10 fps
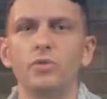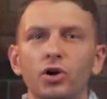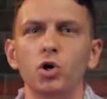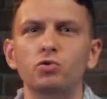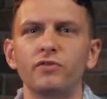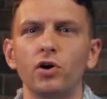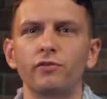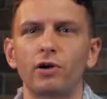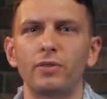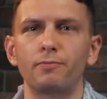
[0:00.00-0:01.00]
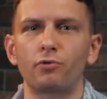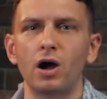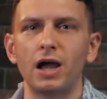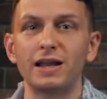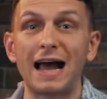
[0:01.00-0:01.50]
that could revolve around the
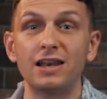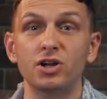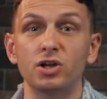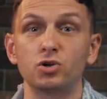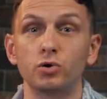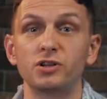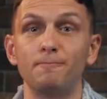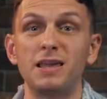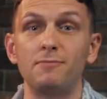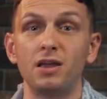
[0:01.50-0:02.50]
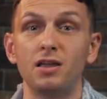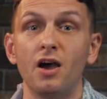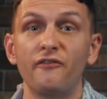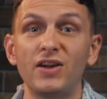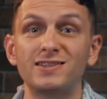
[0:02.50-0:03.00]
bride and her daughter Bibi
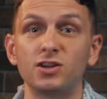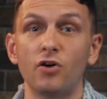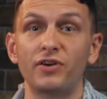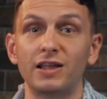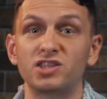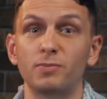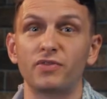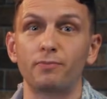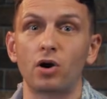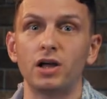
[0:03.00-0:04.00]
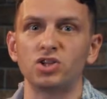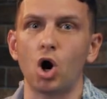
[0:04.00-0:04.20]
facing off against some of the bride's